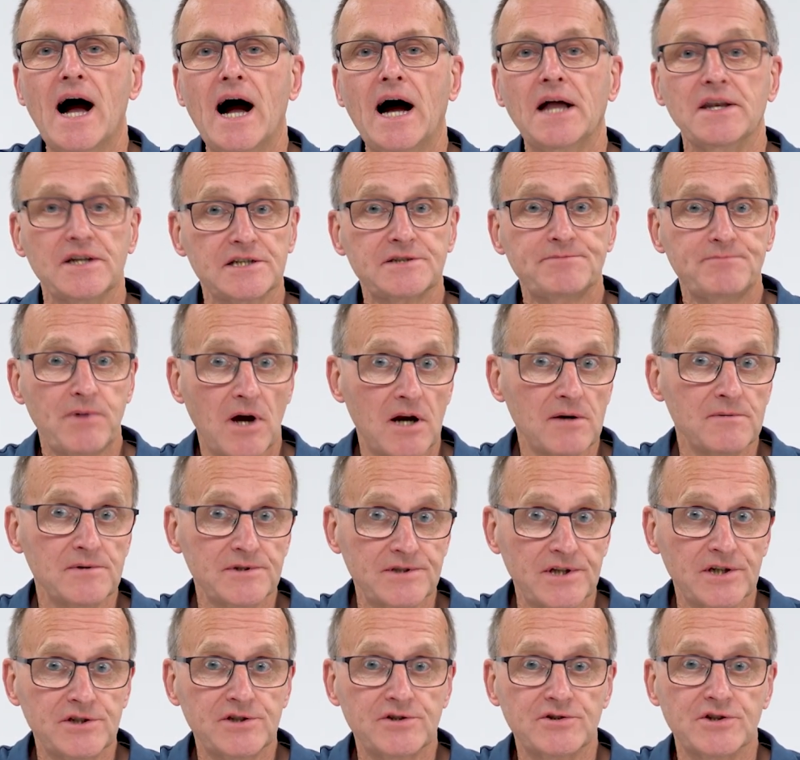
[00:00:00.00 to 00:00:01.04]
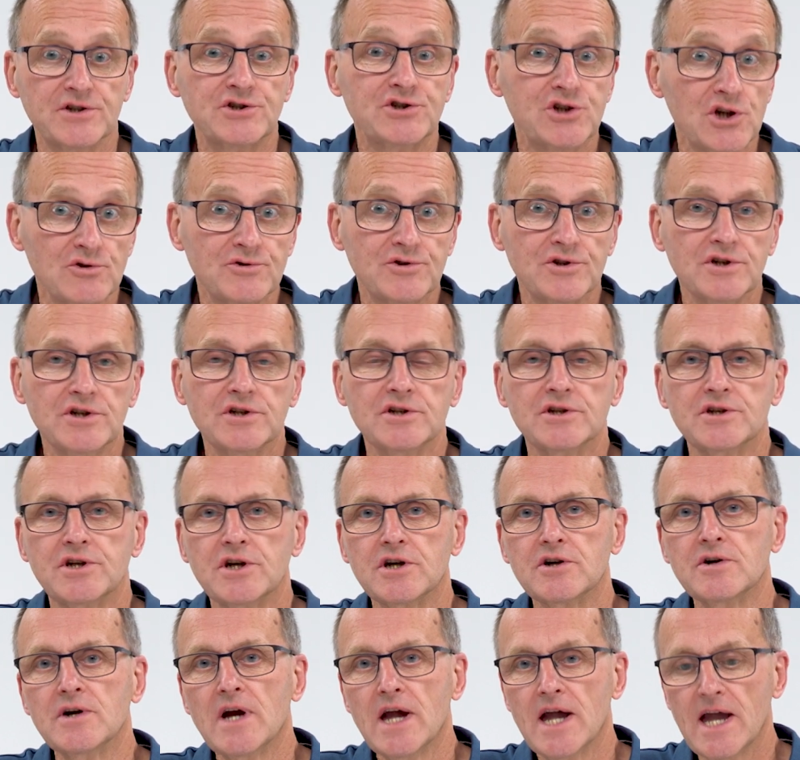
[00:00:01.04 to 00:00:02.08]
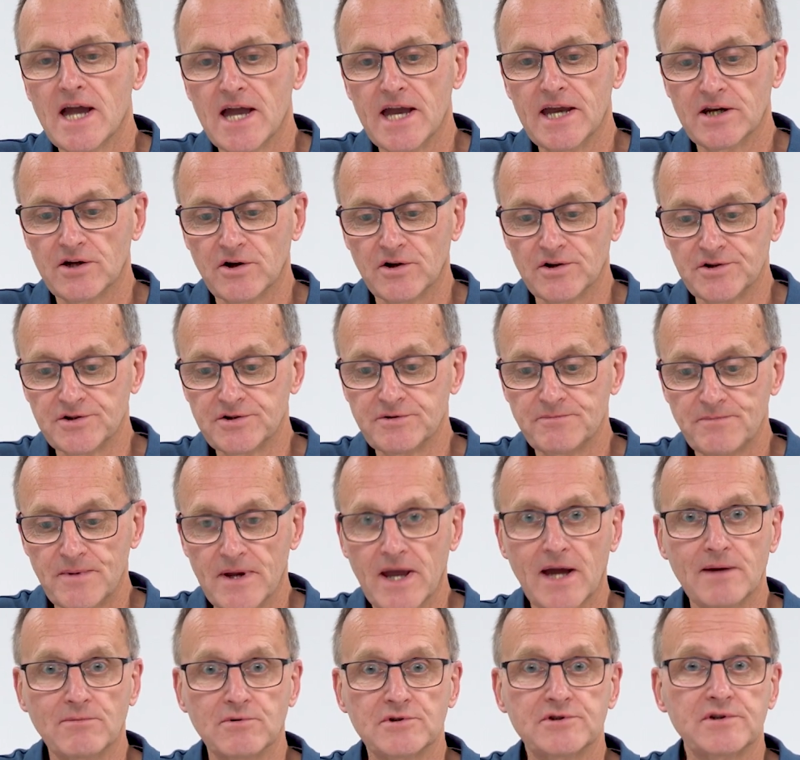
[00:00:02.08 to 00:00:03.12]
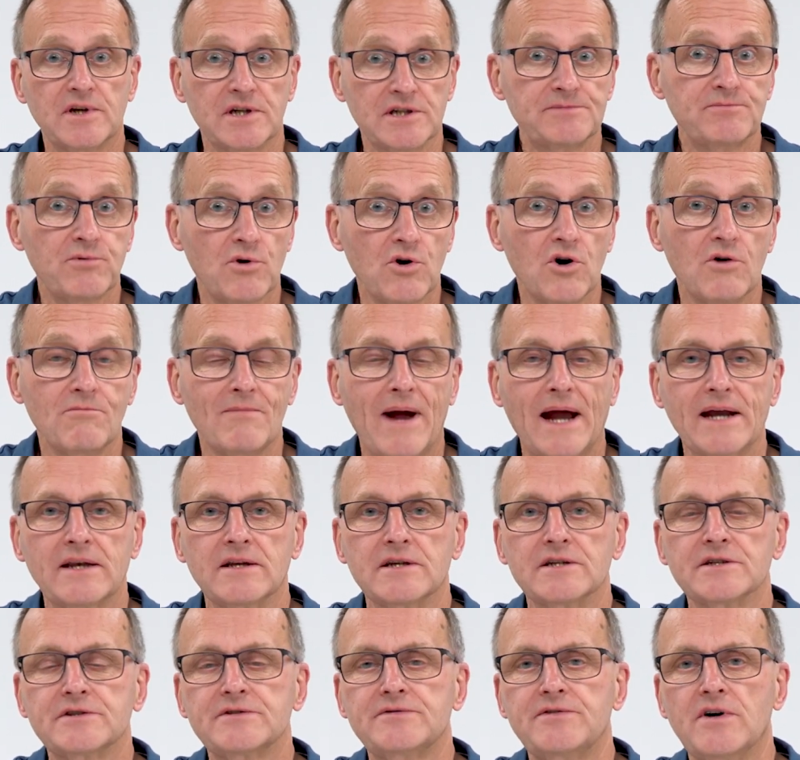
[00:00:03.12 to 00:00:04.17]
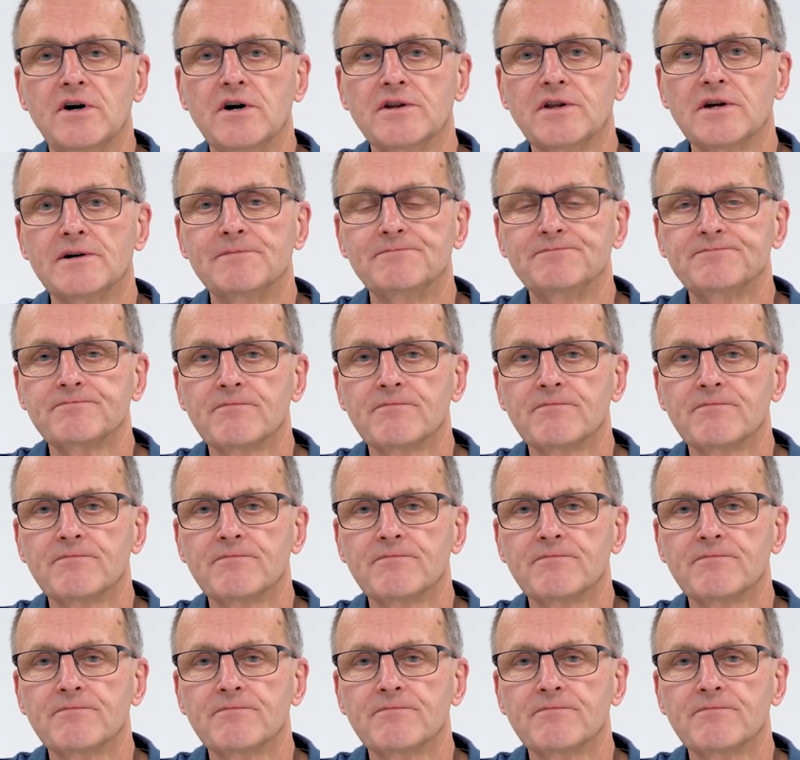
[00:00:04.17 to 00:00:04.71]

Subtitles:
and experiments that the children can do in order to be able to explore magnets further.